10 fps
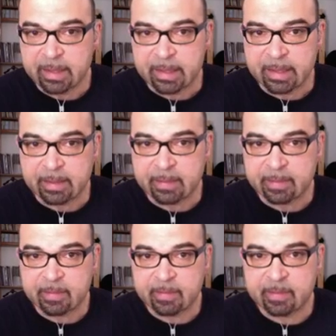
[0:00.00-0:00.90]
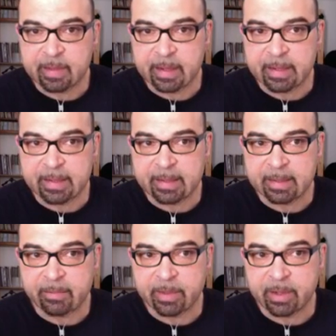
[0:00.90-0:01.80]
And then
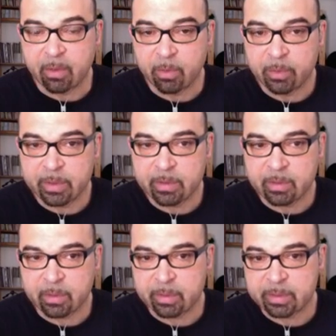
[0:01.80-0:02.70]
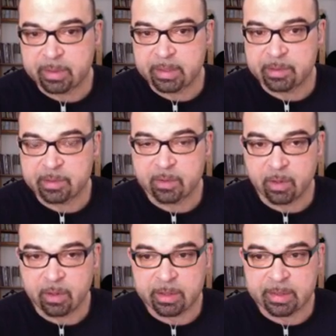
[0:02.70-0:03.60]
we opened, or then it
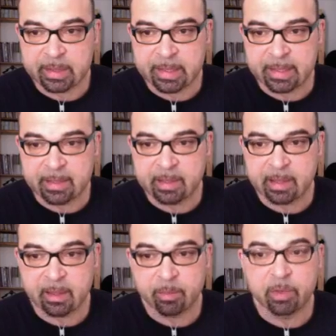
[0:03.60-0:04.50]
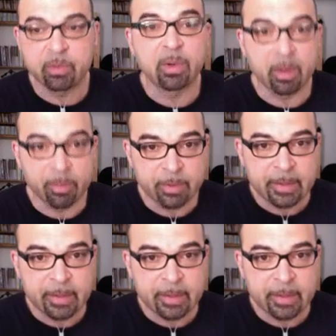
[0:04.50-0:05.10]
started, and it kind of blew up.